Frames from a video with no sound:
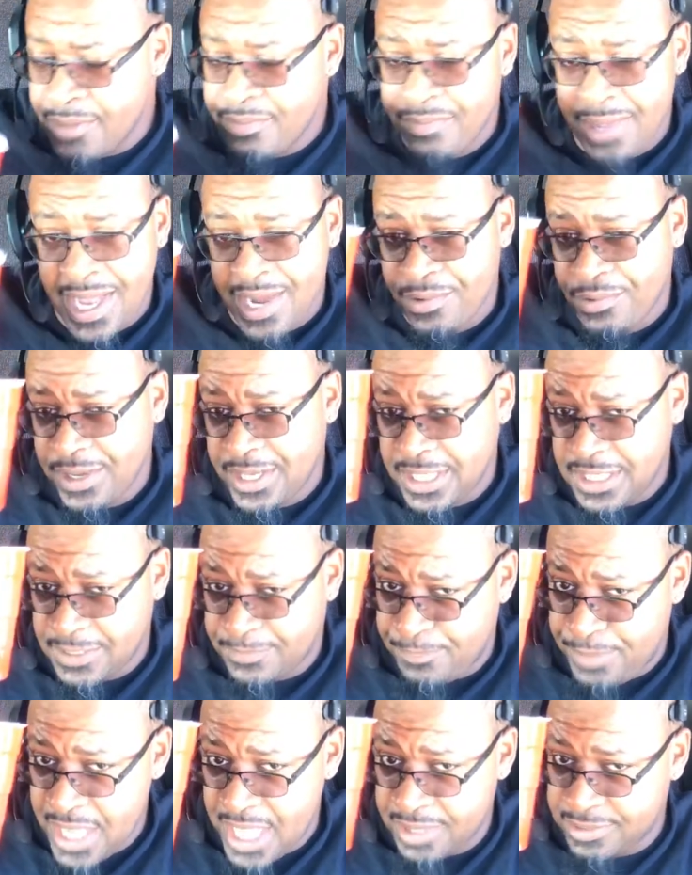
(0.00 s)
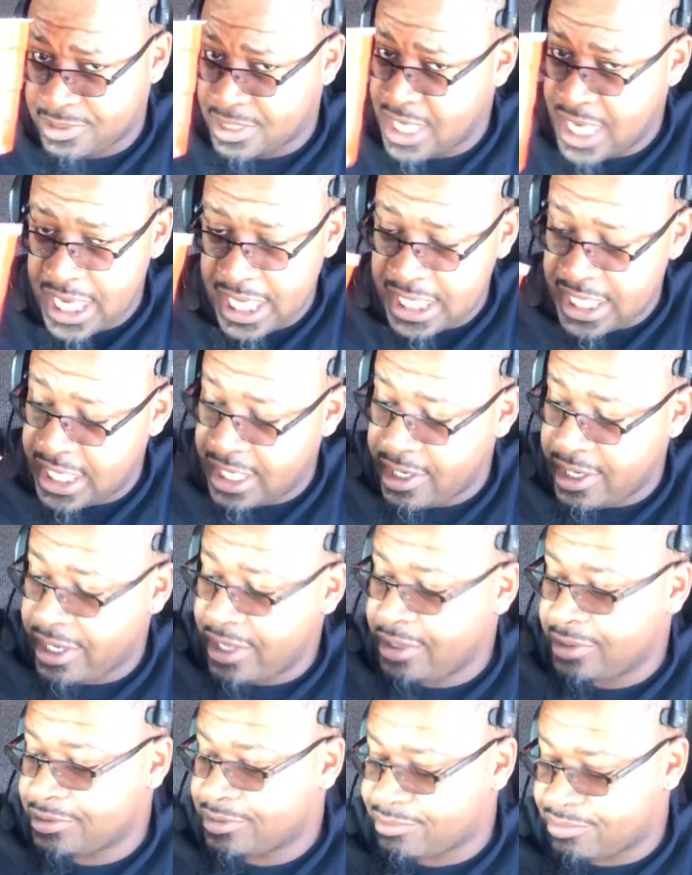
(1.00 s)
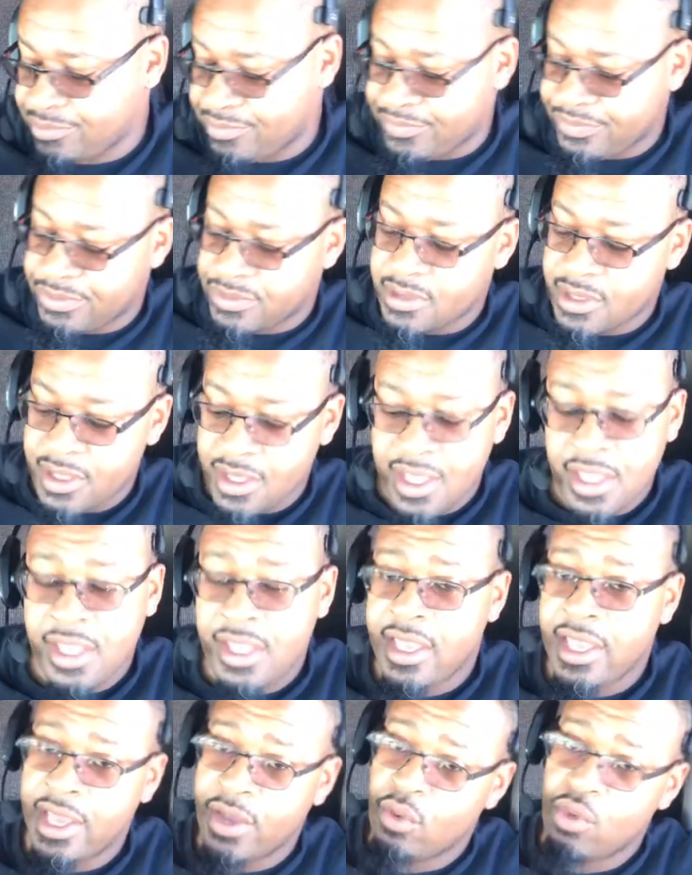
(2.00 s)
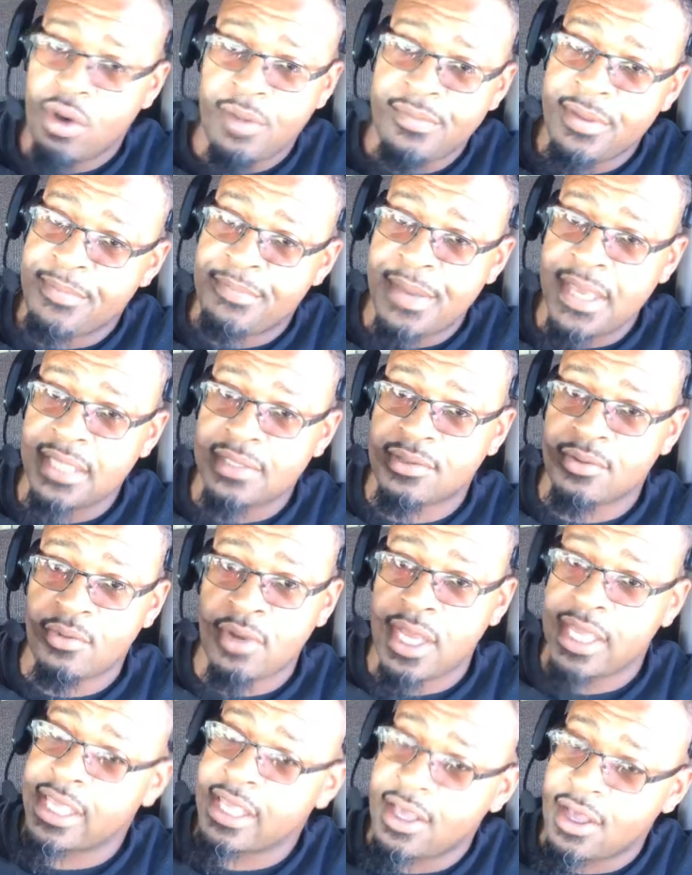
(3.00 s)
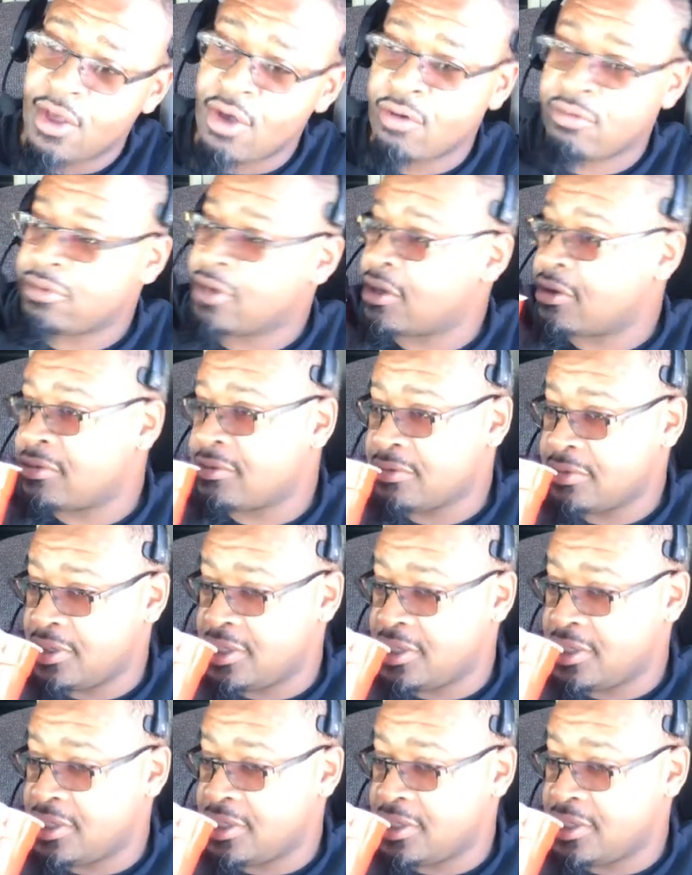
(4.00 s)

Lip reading: By the way, this Pepsi ain't nothing else. It won't be Pepsi when I get home though.